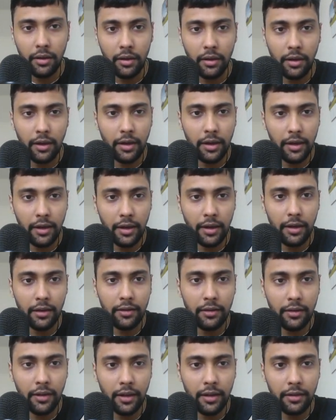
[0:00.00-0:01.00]
And let's
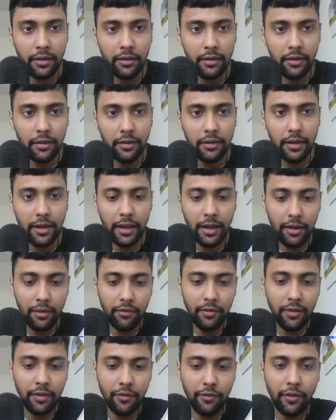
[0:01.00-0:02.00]
say this is like
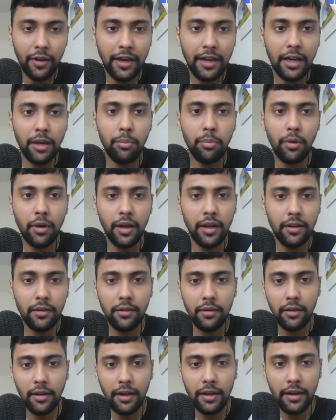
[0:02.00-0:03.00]
final
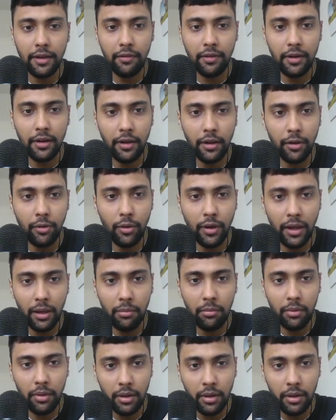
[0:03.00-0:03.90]
points. I'll give it a new name.